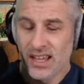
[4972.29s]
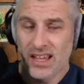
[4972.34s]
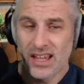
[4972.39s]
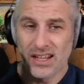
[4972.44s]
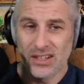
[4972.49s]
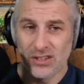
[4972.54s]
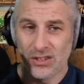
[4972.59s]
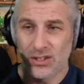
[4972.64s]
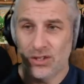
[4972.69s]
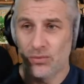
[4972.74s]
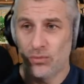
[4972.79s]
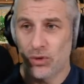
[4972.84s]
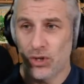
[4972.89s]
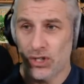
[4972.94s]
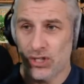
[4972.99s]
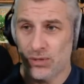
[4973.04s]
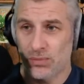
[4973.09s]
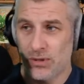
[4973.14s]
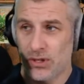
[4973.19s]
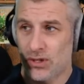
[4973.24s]
And you can
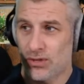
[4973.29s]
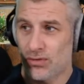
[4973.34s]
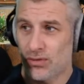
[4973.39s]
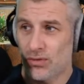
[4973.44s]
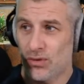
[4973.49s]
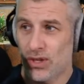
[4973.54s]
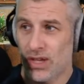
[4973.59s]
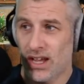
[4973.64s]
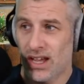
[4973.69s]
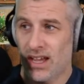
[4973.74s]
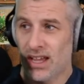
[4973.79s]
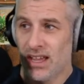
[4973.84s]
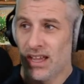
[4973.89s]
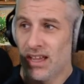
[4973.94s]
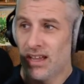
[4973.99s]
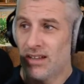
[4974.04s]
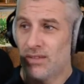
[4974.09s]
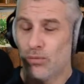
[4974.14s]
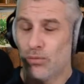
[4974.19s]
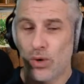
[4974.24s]
watch me through there.
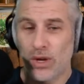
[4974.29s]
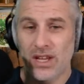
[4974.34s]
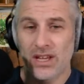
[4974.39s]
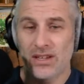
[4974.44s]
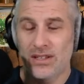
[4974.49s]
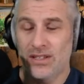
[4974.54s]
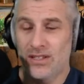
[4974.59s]
We